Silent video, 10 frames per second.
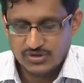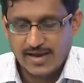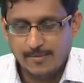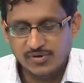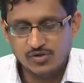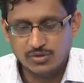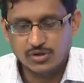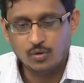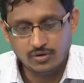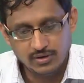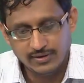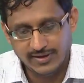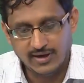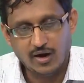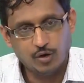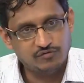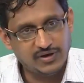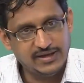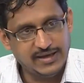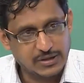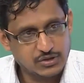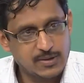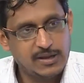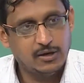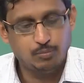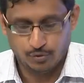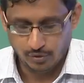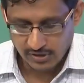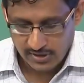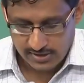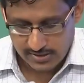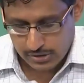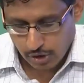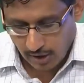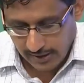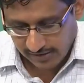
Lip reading: happens without regard of any external input is called as